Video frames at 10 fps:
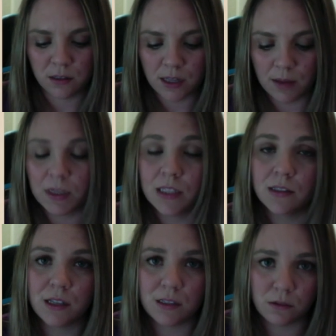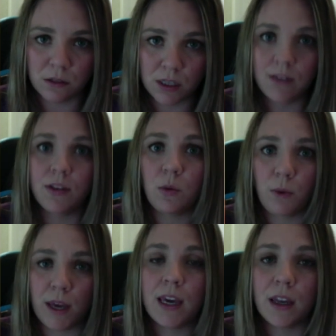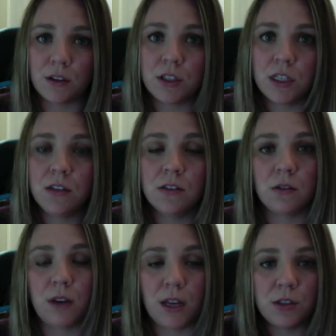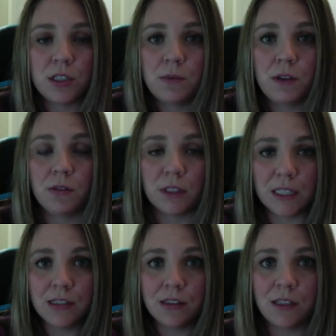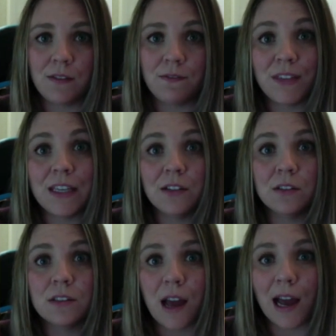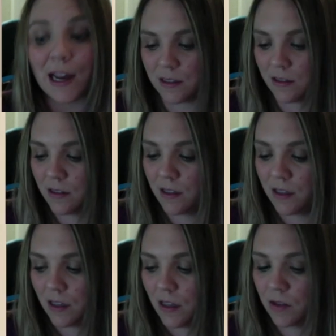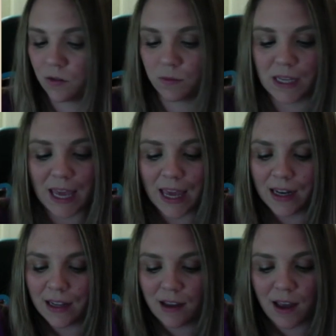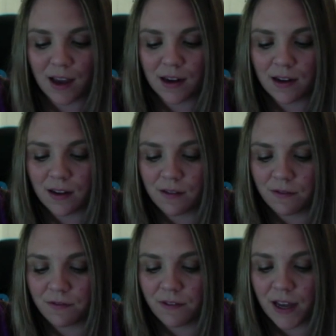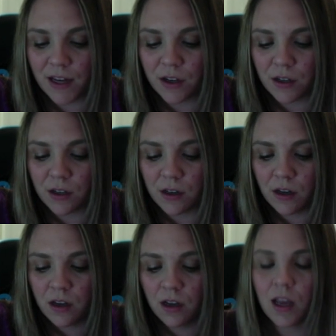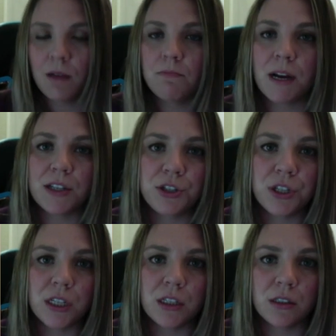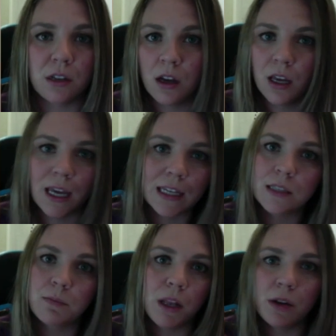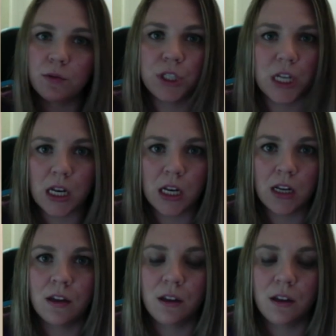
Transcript: That means it's giving away energy, so energy is being released. It feels hot. This would be any kind of fire, combustion, explosion,